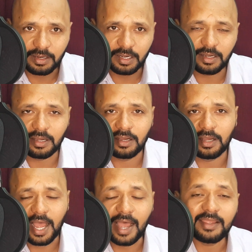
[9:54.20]

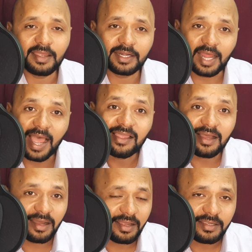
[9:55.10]
at
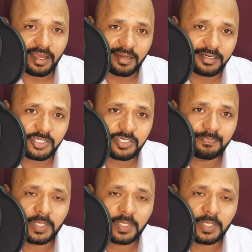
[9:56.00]
high alert,